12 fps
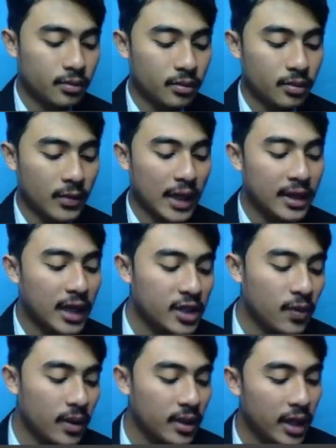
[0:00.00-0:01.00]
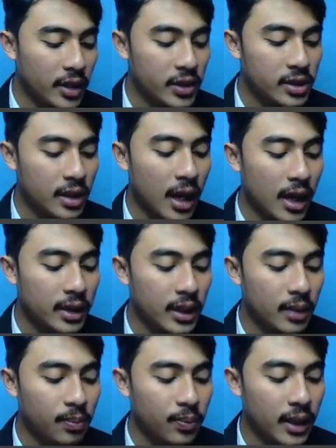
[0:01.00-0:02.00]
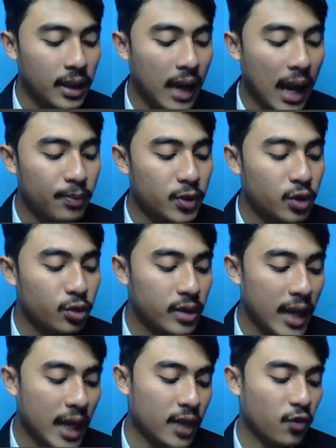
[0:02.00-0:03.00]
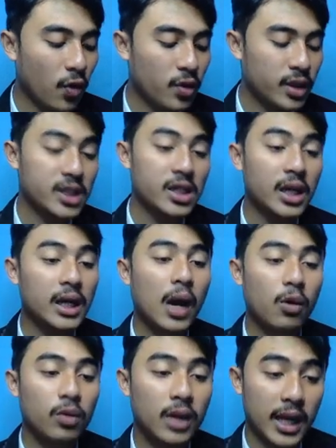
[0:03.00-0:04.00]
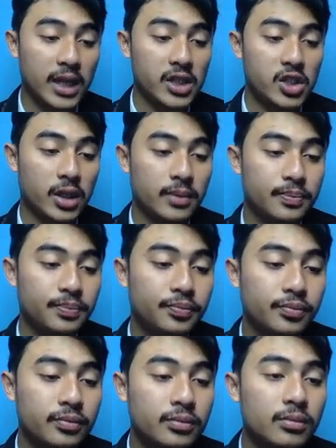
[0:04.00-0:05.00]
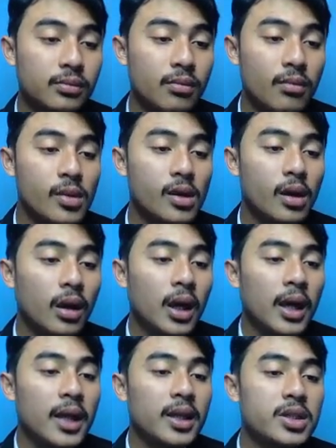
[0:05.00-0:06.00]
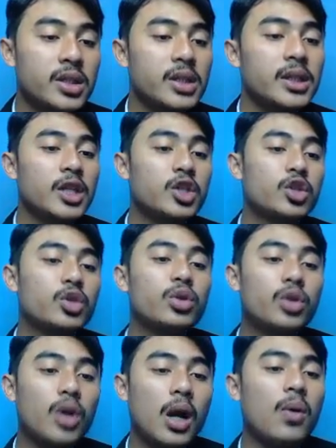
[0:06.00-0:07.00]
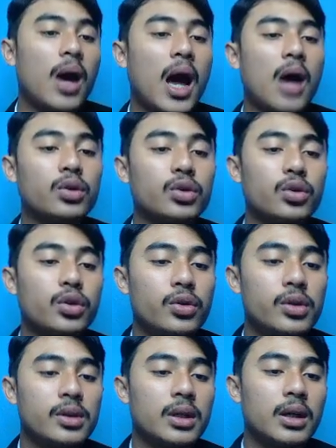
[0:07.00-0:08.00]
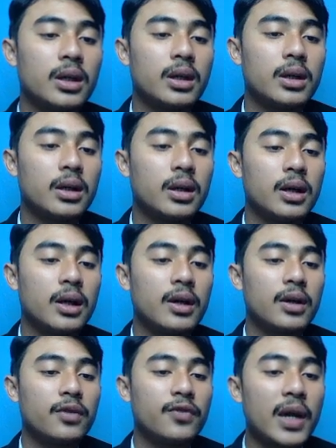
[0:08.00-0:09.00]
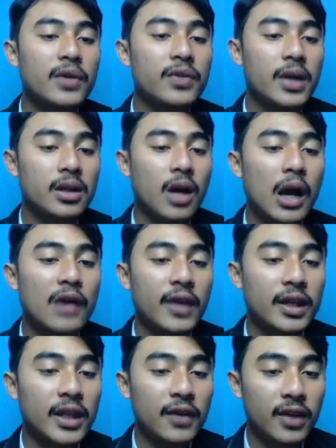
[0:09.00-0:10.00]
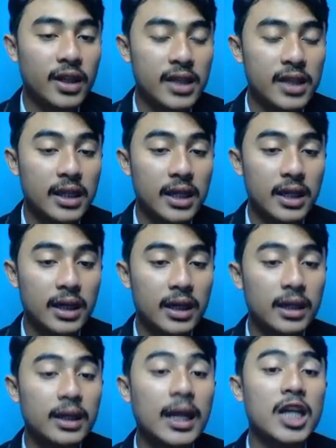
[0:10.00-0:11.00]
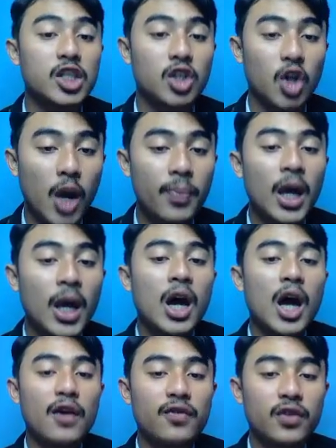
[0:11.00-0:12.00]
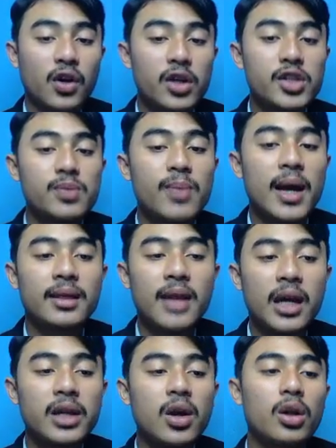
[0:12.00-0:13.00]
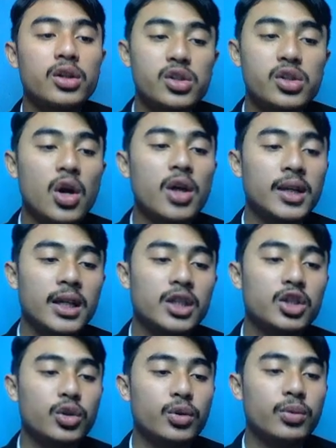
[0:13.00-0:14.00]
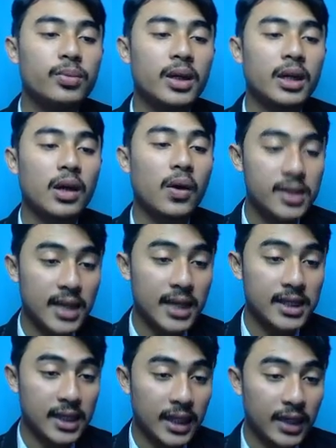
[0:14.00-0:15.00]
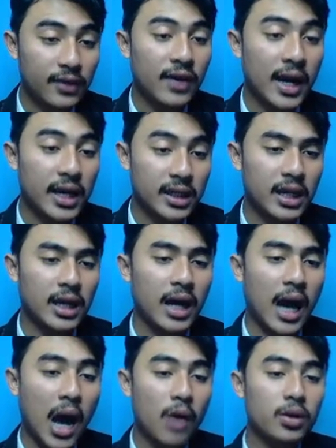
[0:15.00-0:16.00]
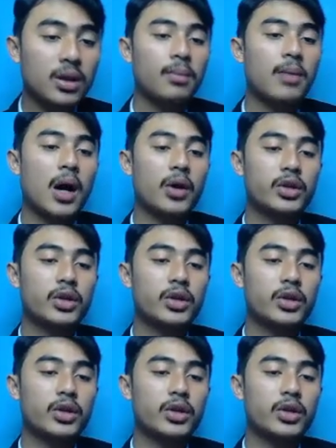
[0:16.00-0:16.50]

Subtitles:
And the last one, there is keeping up to date for teacher knowledge. Teachers need to know how to use a variety of activities in the classroom, of course, but they also need to be constantly finding out about